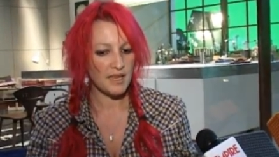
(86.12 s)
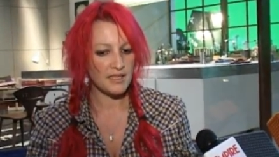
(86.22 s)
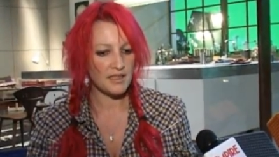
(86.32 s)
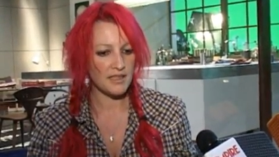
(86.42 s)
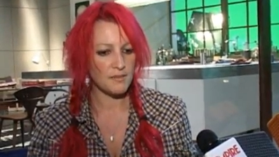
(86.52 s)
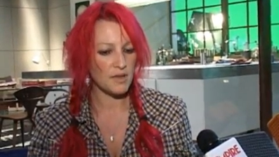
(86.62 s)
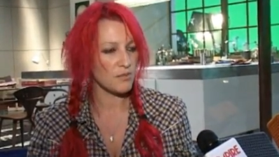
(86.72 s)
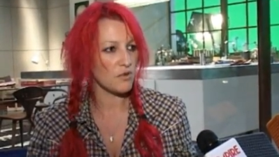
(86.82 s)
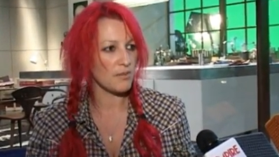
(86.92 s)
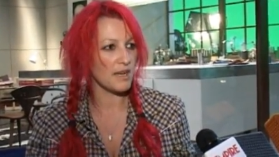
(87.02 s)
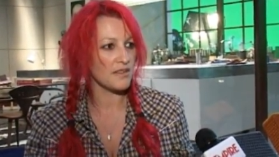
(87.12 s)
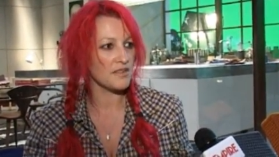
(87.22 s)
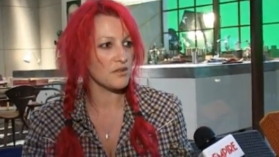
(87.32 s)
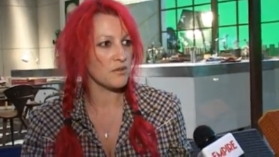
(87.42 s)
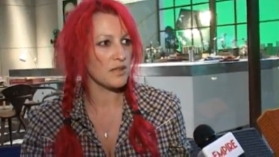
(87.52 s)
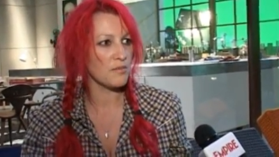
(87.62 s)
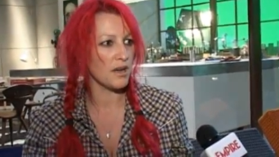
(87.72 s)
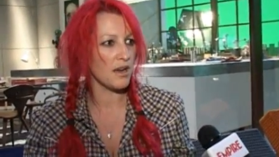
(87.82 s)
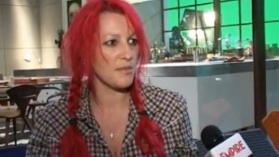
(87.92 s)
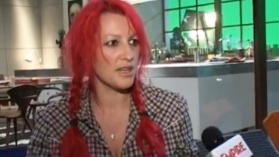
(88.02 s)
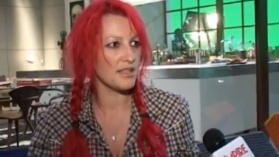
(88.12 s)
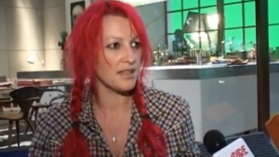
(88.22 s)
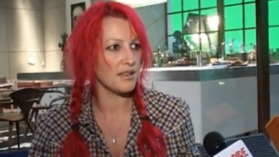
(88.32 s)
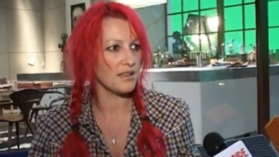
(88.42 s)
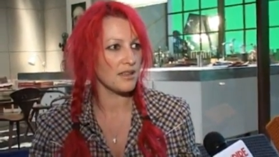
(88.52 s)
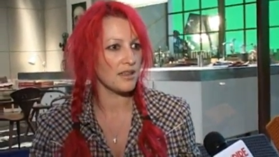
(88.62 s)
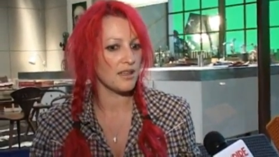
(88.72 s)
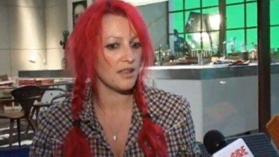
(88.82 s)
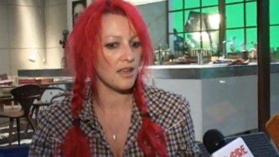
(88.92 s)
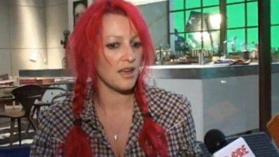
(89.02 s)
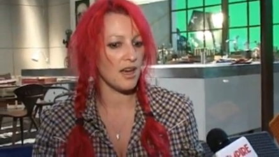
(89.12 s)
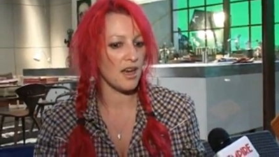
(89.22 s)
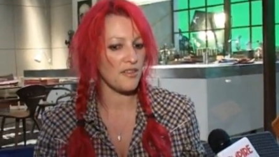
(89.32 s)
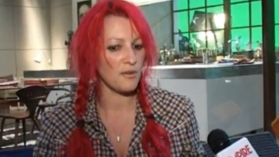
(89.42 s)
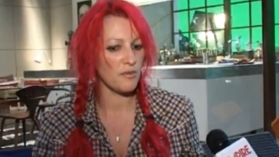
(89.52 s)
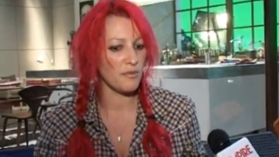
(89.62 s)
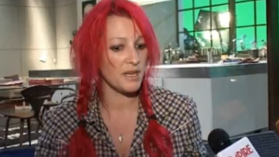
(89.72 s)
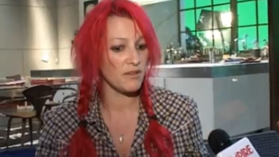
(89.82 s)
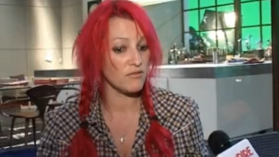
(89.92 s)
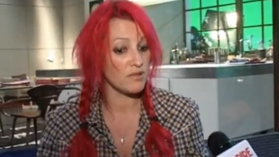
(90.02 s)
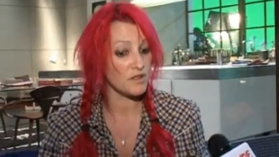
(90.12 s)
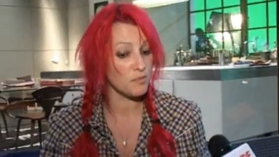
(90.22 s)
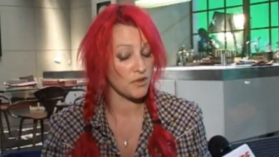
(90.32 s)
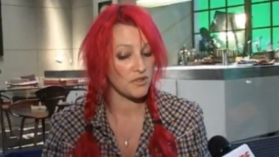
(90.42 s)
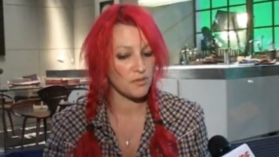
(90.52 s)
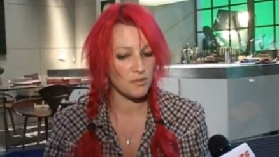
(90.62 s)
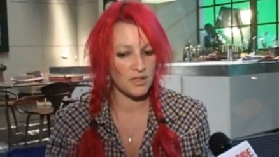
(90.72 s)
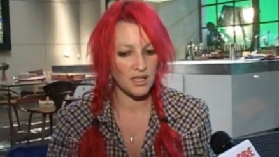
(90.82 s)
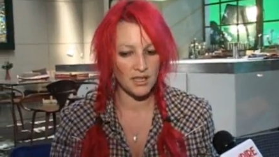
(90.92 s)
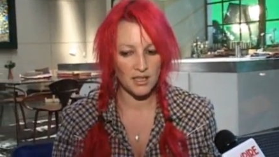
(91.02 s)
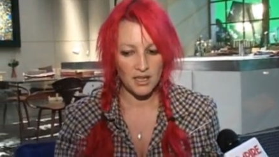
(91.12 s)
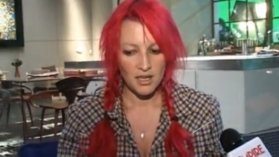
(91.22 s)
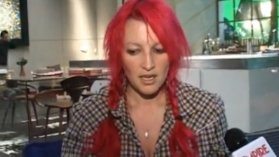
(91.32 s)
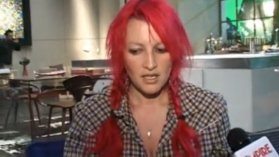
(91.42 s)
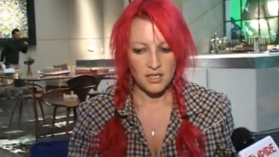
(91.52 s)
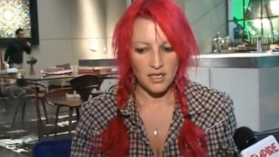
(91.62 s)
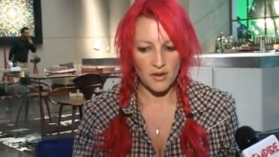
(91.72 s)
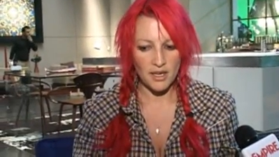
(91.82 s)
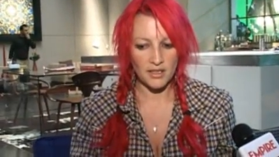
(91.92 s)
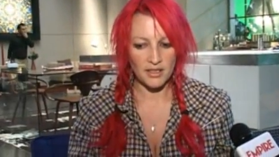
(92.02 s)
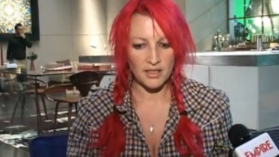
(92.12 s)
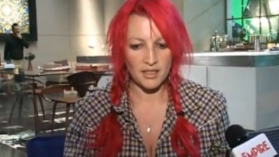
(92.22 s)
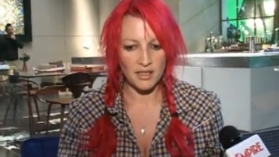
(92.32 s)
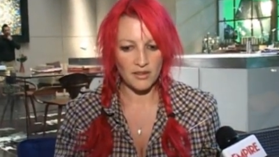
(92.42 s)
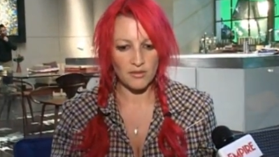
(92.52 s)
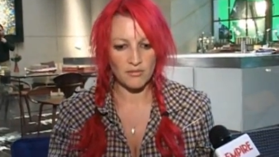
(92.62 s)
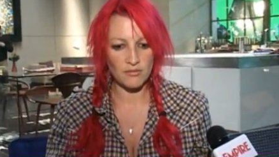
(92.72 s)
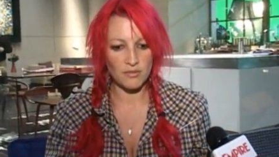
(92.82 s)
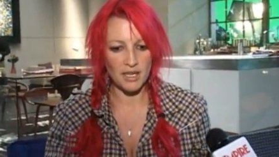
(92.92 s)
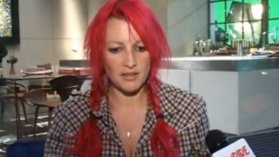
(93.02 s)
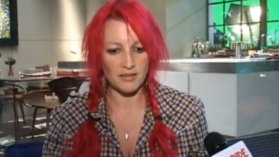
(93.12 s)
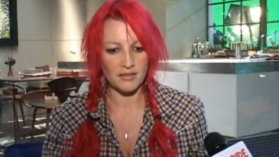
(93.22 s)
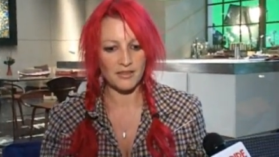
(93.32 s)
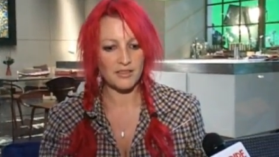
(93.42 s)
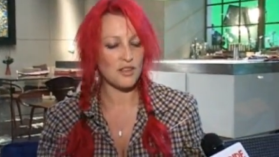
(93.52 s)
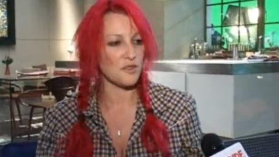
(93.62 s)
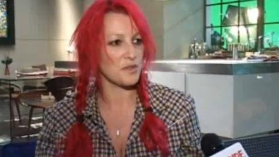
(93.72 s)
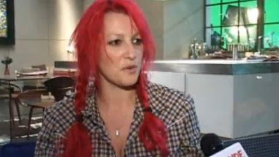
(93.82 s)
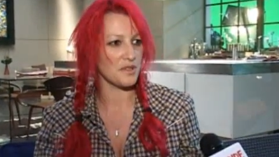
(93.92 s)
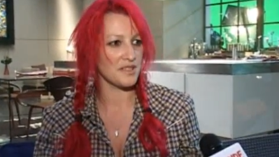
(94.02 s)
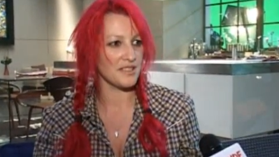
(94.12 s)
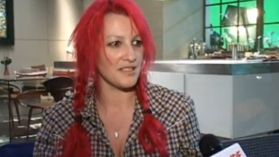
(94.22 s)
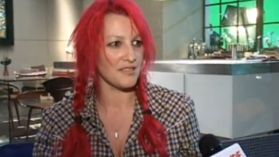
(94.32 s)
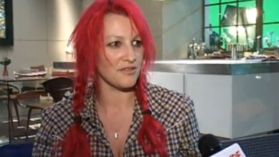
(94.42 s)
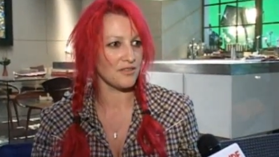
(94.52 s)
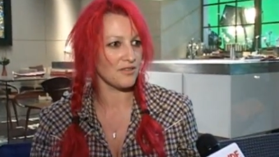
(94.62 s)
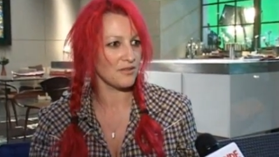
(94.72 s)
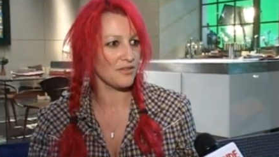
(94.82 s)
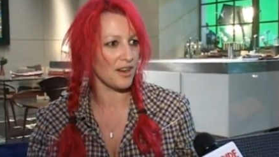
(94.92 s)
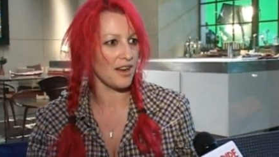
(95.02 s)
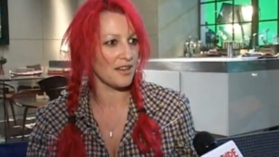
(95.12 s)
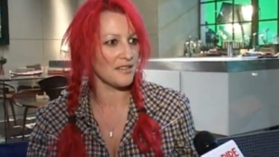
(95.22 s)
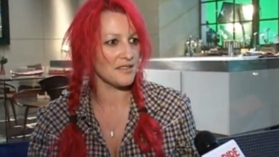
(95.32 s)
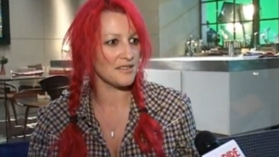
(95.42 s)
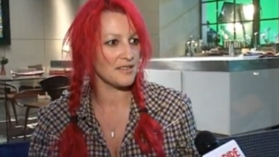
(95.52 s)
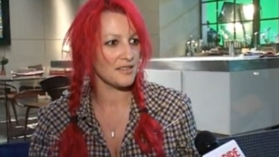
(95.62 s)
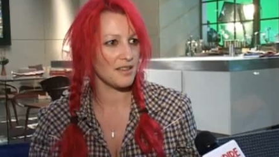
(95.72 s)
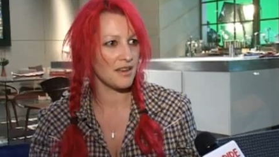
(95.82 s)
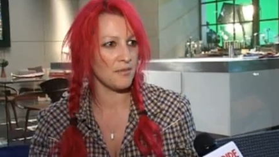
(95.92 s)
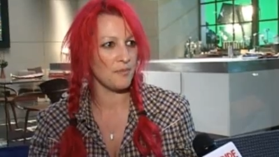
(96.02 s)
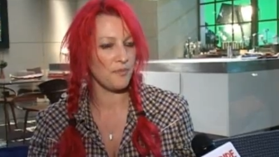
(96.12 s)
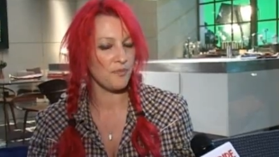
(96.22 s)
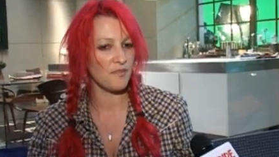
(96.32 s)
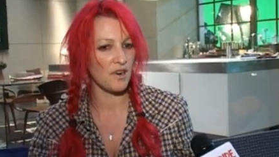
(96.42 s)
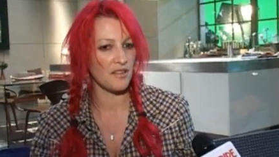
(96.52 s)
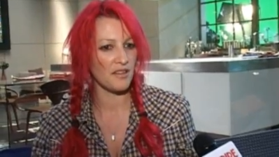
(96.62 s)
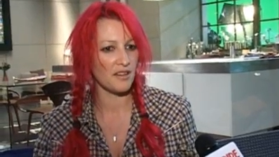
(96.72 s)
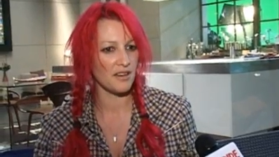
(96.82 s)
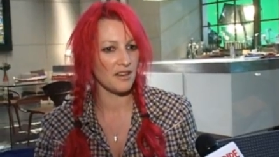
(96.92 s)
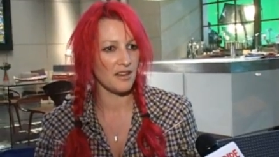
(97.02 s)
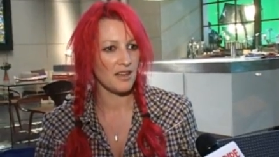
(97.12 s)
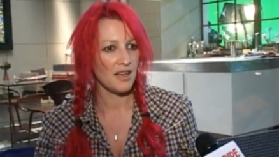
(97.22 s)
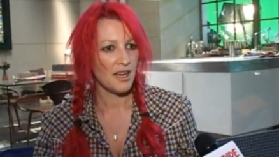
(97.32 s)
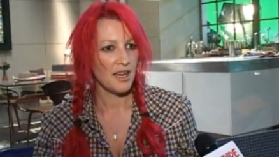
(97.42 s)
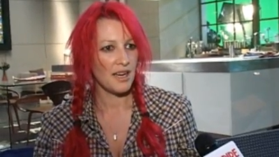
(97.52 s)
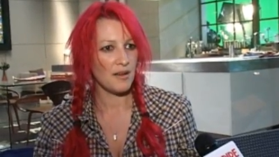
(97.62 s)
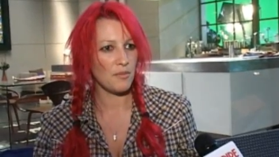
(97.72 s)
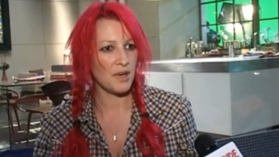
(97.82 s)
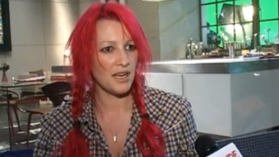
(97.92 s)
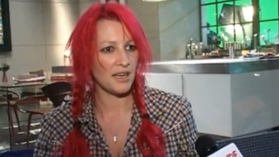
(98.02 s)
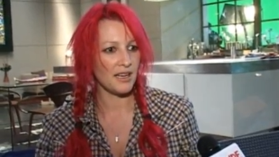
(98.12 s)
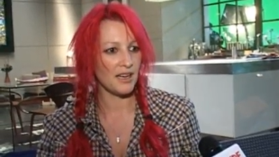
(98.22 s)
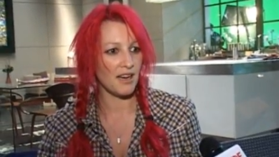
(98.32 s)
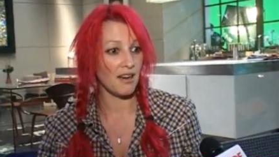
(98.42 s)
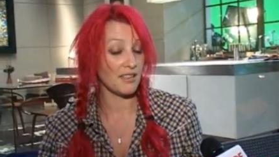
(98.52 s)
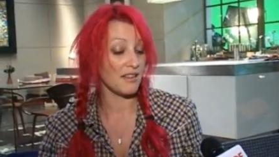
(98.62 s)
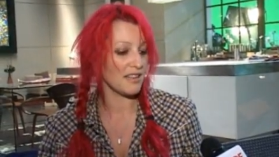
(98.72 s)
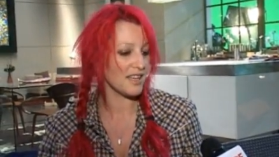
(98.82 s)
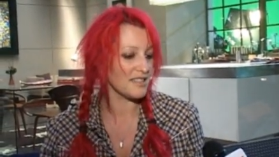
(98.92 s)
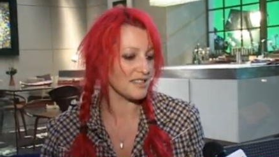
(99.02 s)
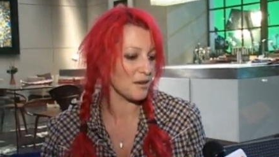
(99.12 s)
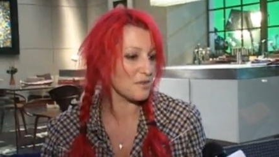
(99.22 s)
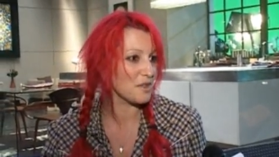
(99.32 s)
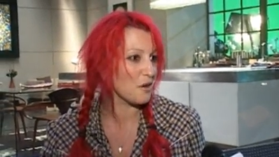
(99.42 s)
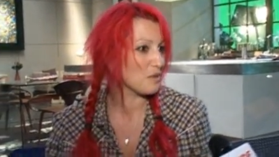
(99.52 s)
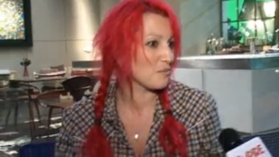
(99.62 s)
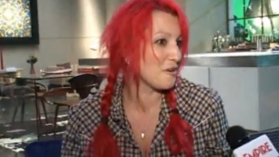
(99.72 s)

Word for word: it's it's much more about the story. But I mean, I think I think we've been responsible in showing you know real consequences of violence um, rather than it being I, I, guess the term is comic